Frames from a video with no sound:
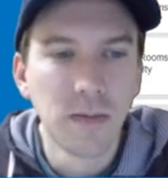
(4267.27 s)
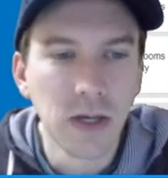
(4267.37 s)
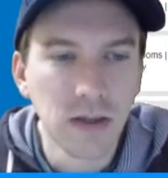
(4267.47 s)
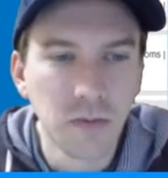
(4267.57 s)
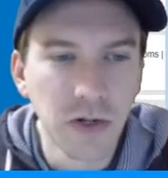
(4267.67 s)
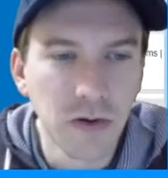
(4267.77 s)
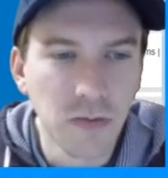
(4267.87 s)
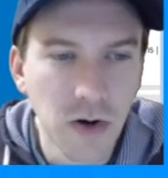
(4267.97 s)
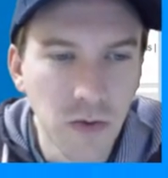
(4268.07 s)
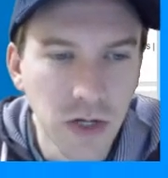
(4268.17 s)
Make the
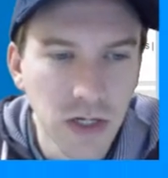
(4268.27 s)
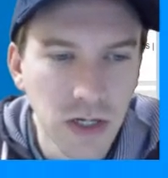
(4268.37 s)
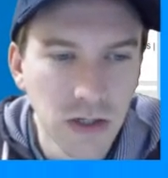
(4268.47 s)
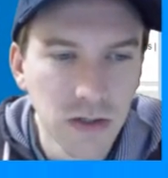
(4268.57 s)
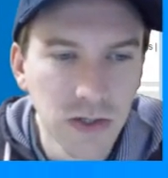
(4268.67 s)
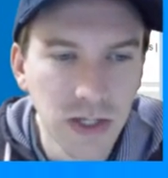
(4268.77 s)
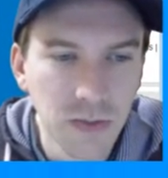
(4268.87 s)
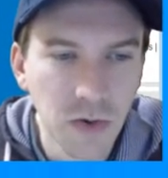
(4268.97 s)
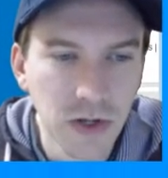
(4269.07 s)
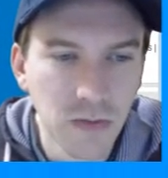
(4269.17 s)
player primary colors.
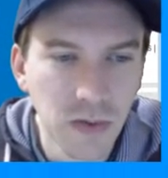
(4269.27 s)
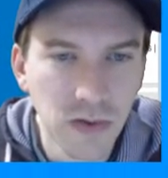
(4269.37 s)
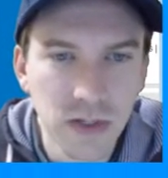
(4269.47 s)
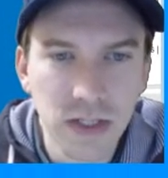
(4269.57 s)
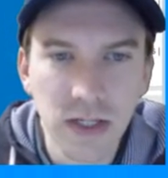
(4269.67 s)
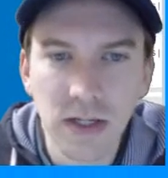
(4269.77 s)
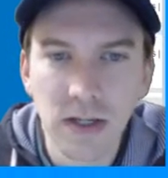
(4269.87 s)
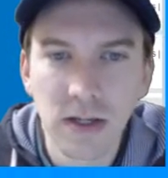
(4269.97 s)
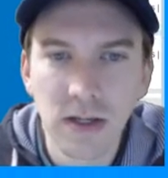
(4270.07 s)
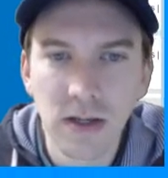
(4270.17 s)
That's pretty important.
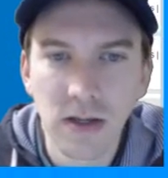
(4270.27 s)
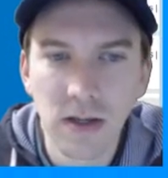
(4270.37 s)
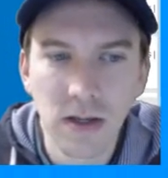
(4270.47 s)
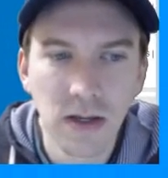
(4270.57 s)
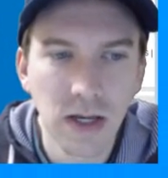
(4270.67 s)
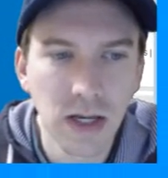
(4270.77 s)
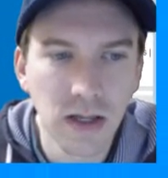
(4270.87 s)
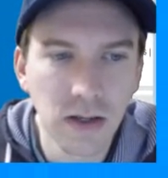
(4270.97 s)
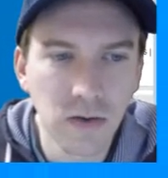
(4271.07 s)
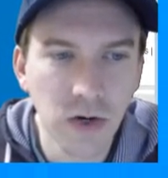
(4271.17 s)

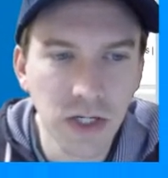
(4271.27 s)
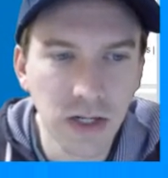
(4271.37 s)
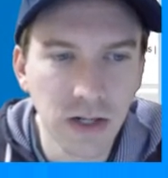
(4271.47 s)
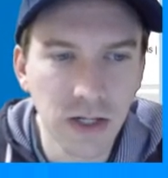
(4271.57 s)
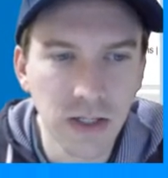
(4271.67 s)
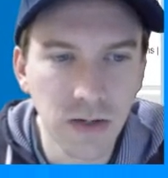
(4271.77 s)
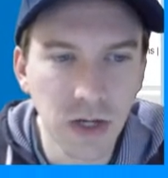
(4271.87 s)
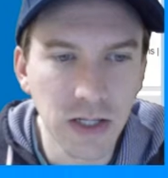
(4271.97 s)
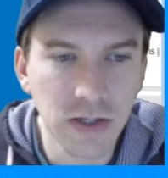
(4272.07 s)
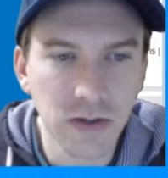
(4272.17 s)
And the question that needs to
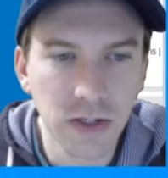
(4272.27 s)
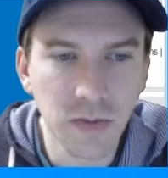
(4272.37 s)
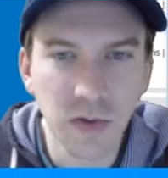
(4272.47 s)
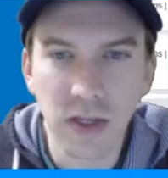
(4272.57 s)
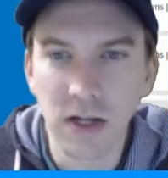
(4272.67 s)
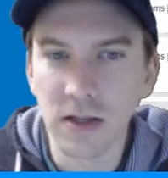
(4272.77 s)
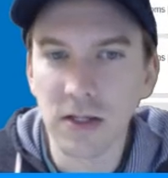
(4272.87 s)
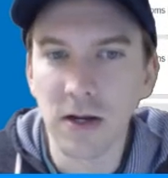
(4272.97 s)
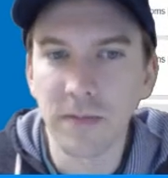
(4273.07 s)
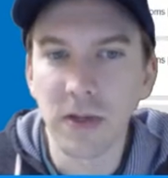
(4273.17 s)
be answered, let's put that in
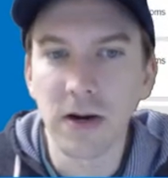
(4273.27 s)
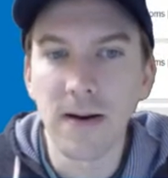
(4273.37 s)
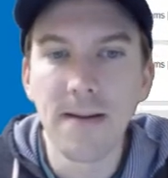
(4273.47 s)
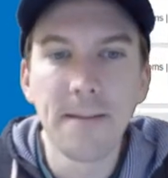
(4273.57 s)
the top there.